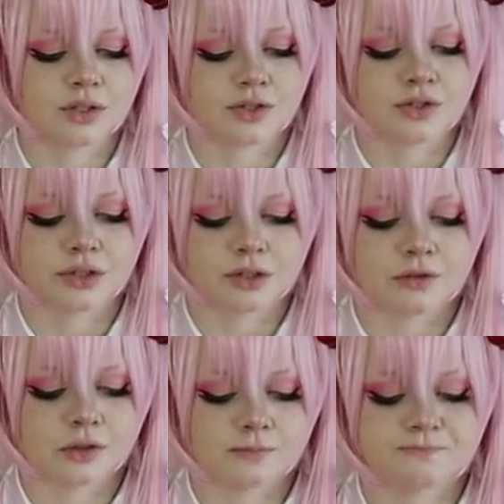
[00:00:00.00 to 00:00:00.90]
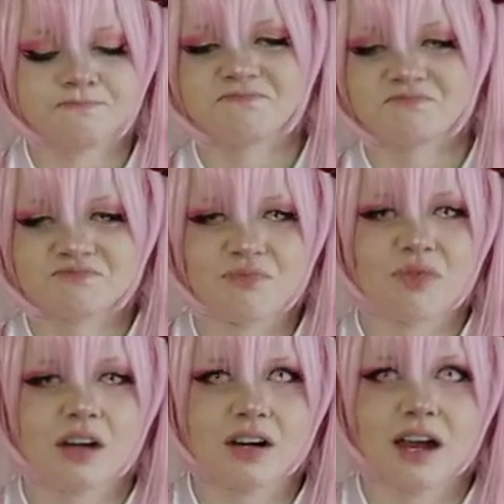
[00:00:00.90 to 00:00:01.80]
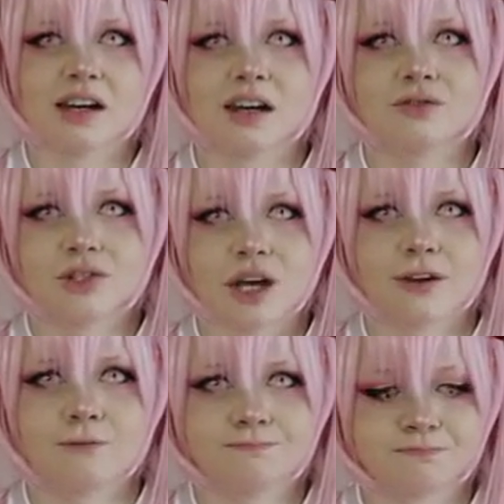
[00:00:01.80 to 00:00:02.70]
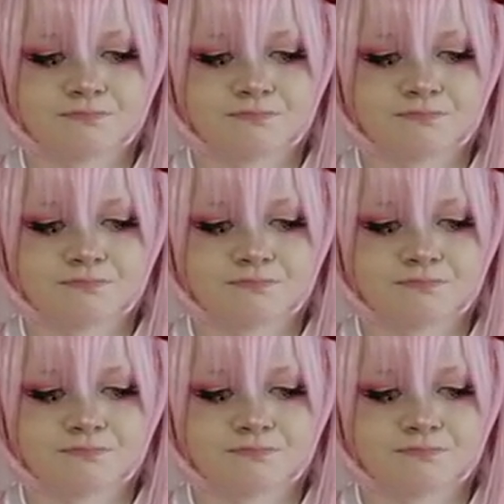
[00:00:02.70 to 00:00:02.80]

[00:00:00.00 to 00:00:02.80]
deserve an 8 out of 10.